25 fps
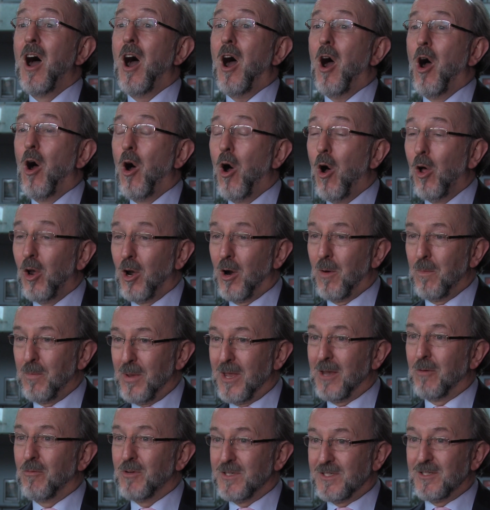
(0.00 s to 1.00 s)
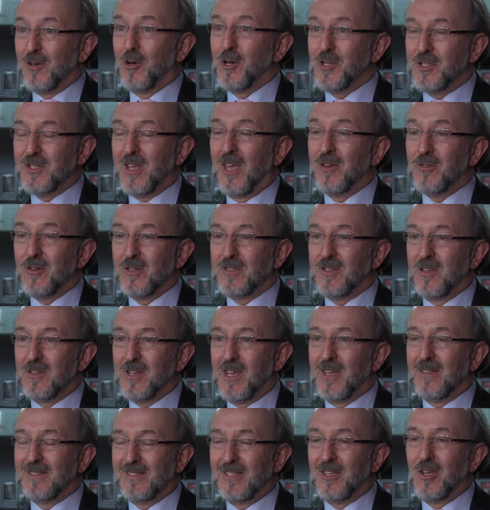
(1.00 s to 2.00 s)
All our big research centres at
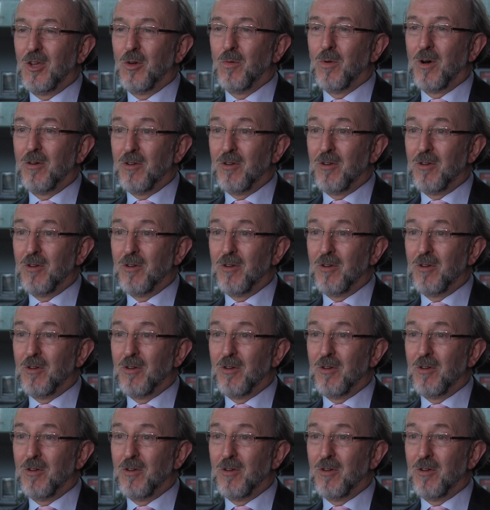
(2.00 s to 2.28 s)
DCU